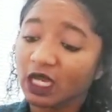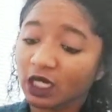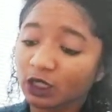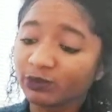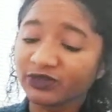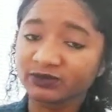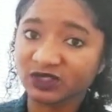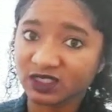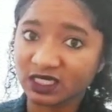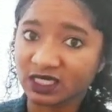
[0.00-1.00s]
help them
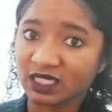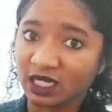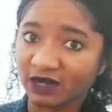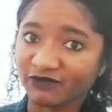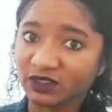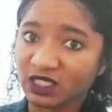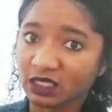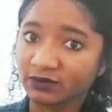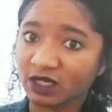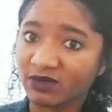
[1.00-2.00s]
see that every
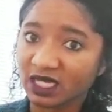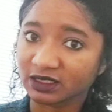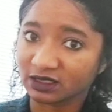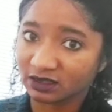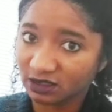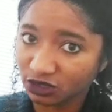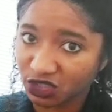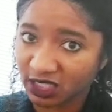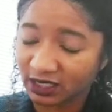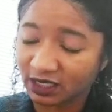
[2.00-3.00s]
time they make a
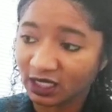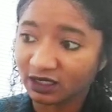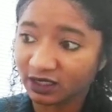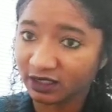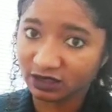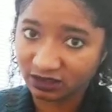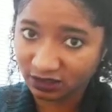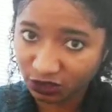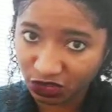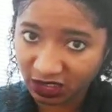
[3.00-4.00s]
decision, their
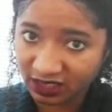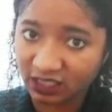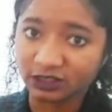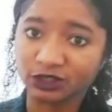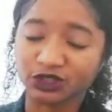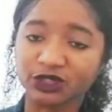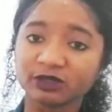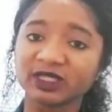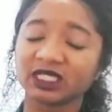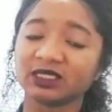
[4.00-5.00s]
decision is
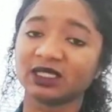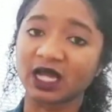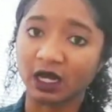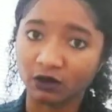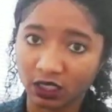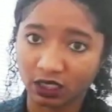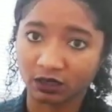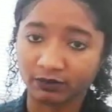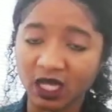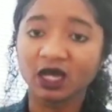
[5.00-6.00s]
determining the
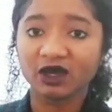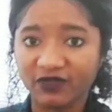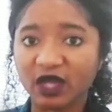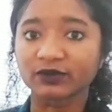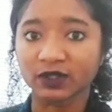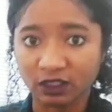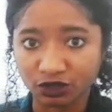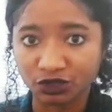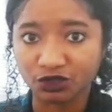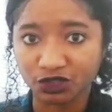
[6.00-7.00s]
outcome of that
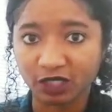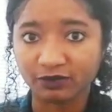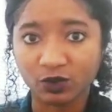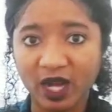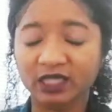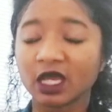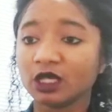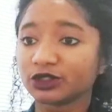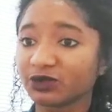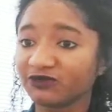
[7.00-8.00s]
relationship, right?
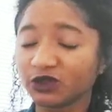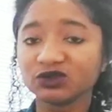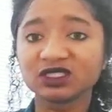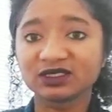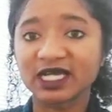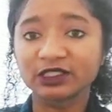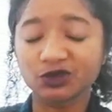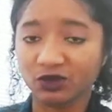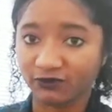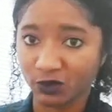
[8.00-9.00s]
So if you decide
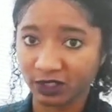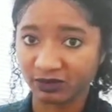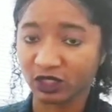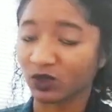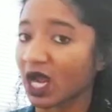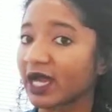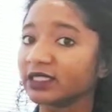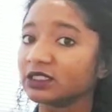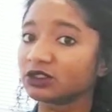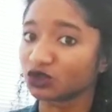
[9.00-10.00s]
to avoid me when
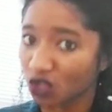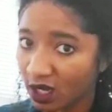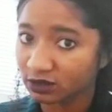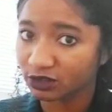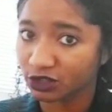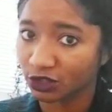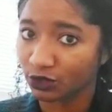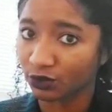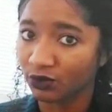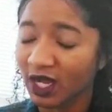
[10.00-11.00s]
I need to talk to
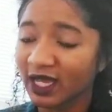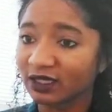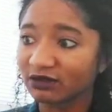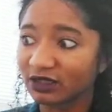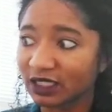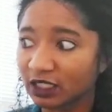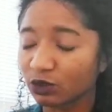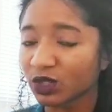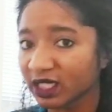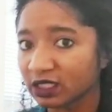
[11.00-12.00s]
you,
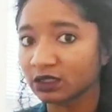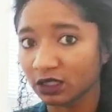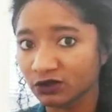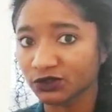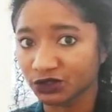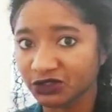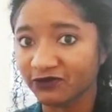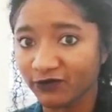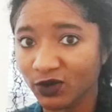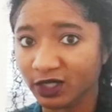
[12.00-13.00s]
then we're getting closer to
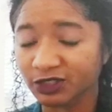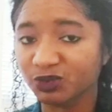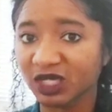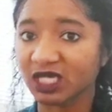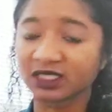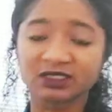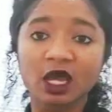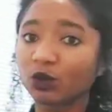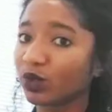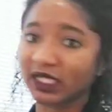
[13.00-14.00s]
divorce because
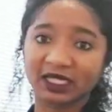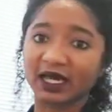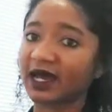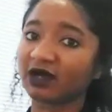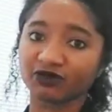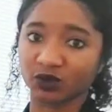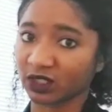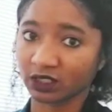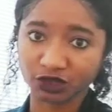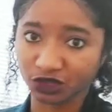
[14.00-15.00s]
we can't have a
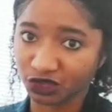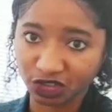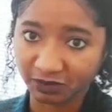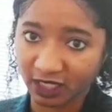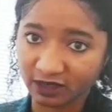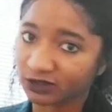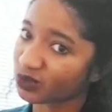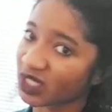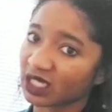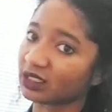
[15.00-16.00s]
relationship like
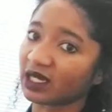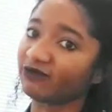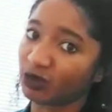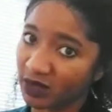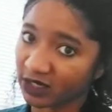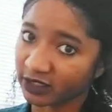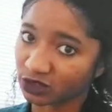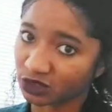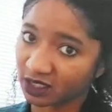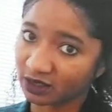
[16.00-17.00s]
this. We can't have a
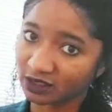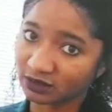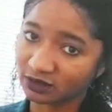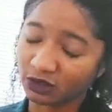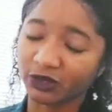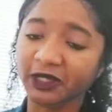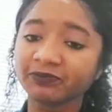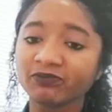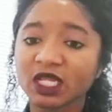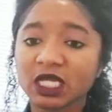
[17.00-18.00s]
marriage like this,
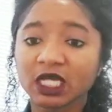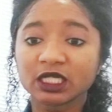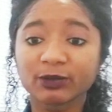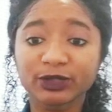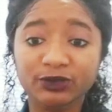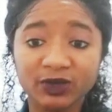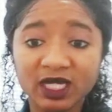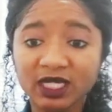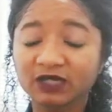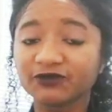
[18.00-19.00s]
okay? Number
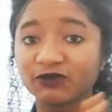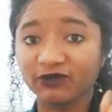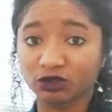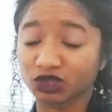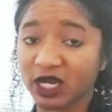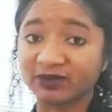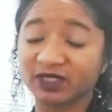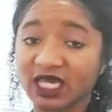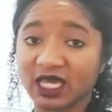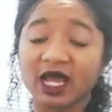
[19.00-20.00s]
three, if you feel
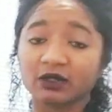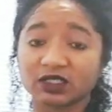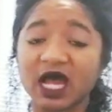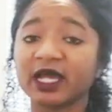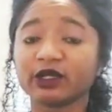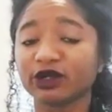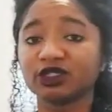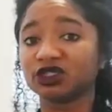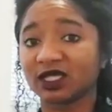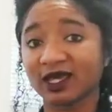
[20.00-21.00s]
trapped, get out. I
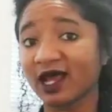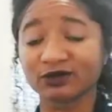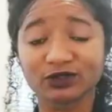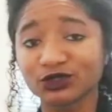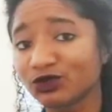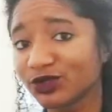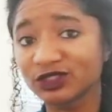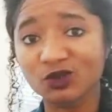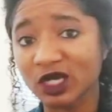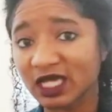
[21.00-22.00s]
encourage you to get out. There's no
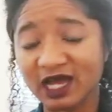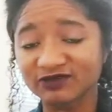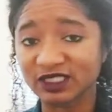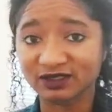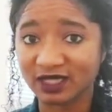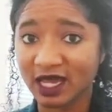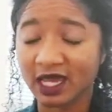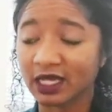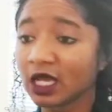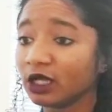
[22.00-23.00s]
reason why you have to
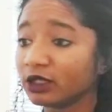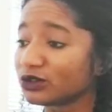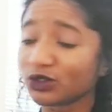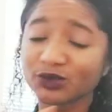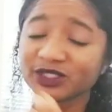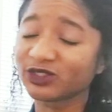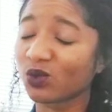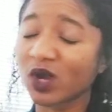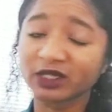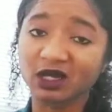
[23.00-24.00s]
stay. There's no
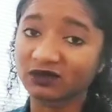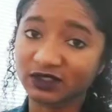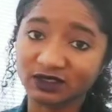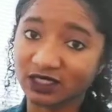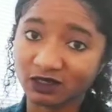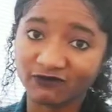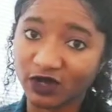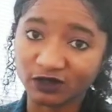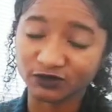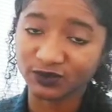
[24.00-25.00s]
reason why you have to stay
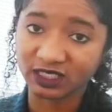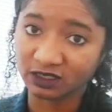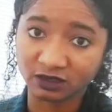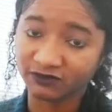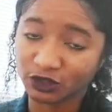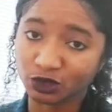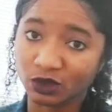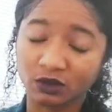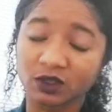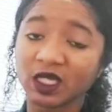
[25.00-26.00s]
involved with an
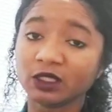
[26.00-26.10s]
individual